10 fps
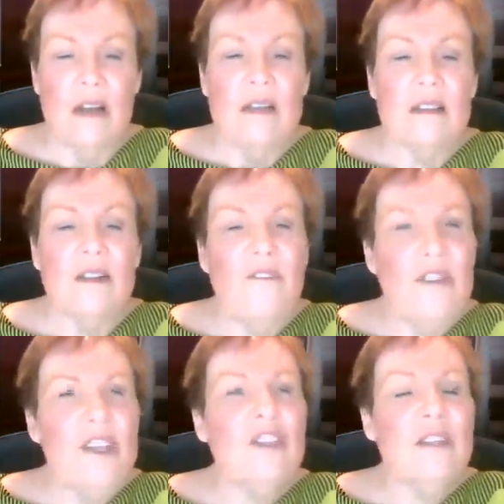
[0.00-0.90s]

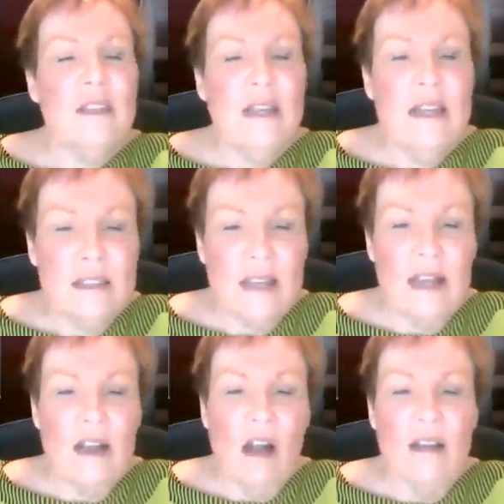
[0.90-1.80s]
Sufficiency is a
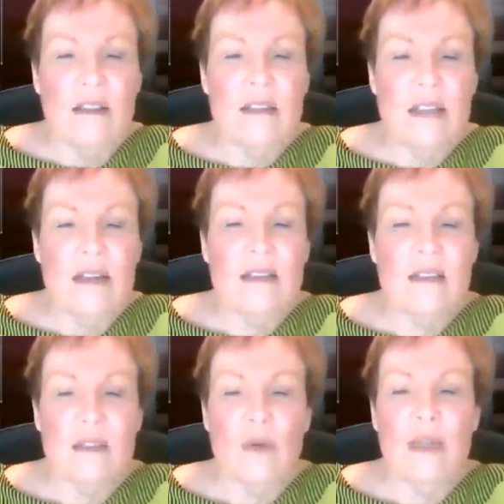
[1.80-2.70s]

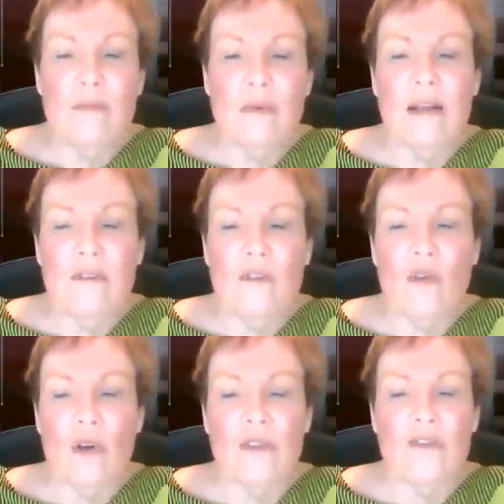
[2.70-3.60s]
context we bring
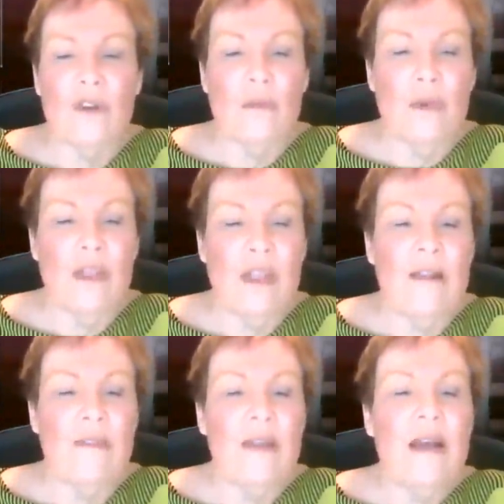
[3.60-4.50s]
forth from
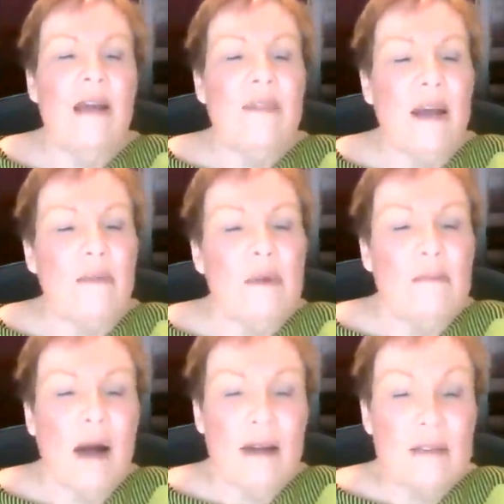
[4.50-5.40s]
within that
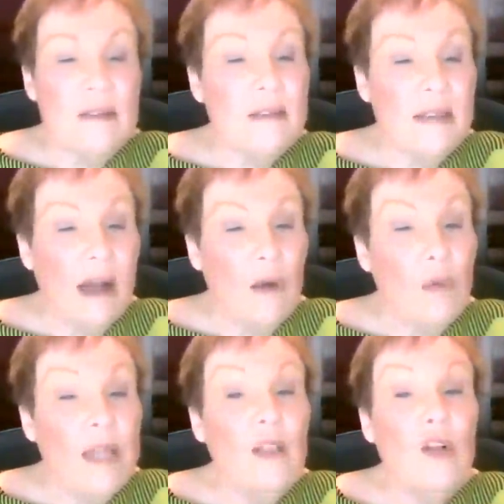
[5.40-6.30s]
reminds us that
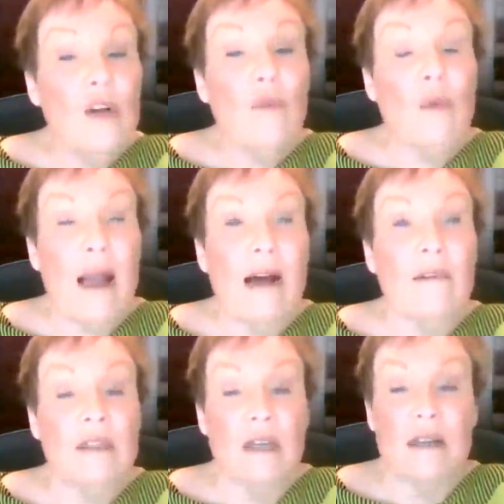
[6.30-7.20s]
we look
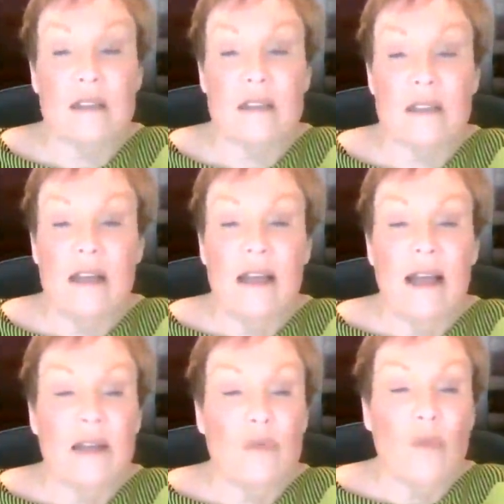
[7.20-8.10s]
around us and